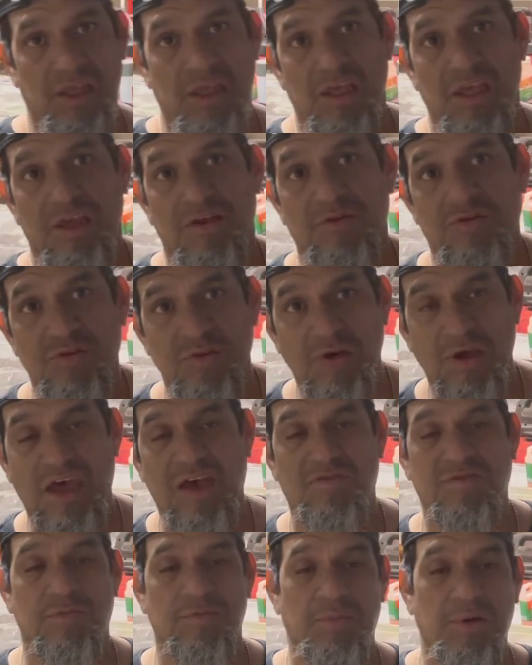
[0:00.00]
if you
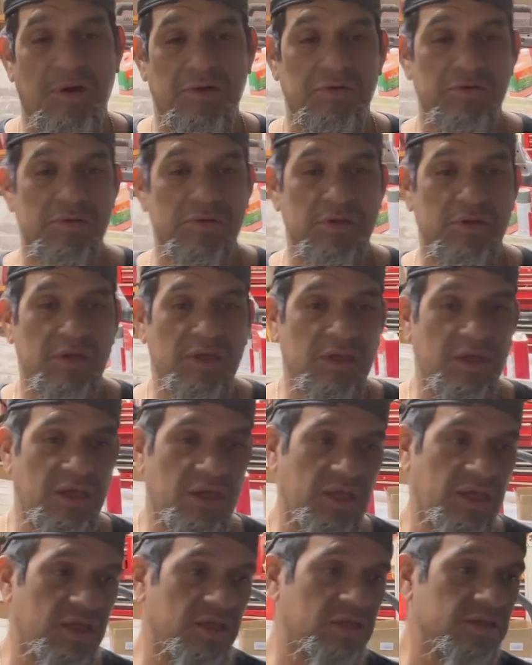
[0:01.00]
have a boat
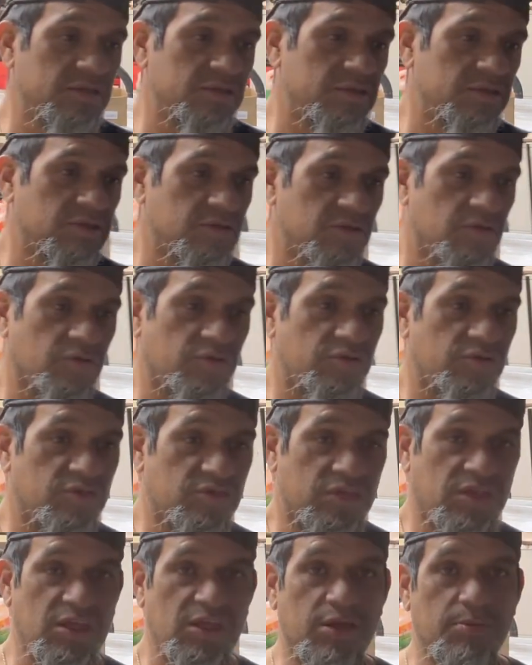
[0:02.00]
or you
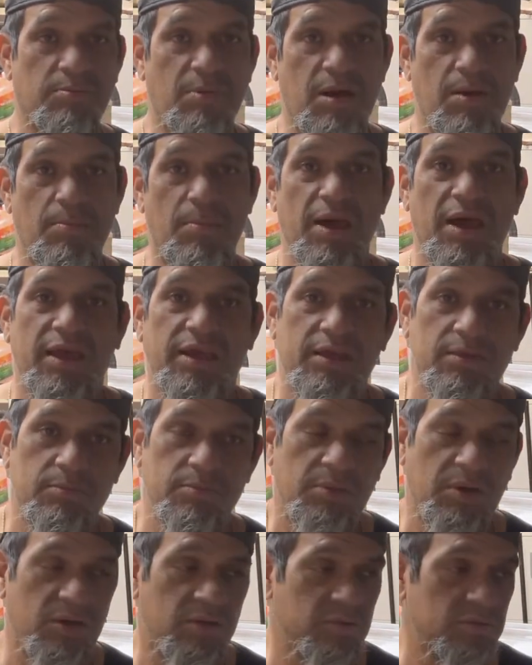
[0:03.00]
think about buying a
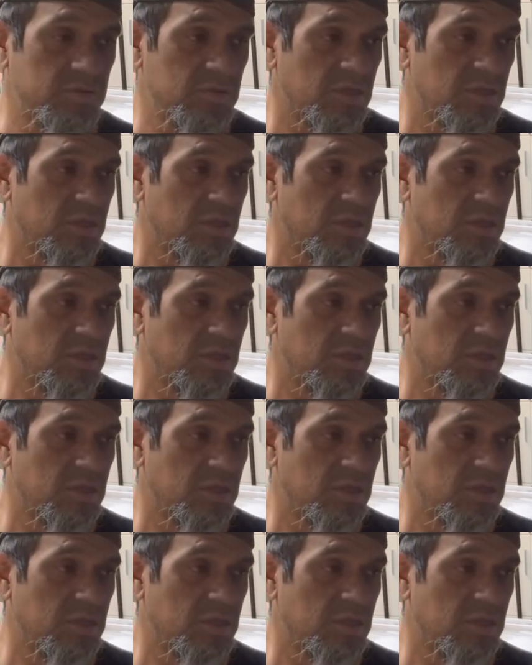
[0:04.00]
boat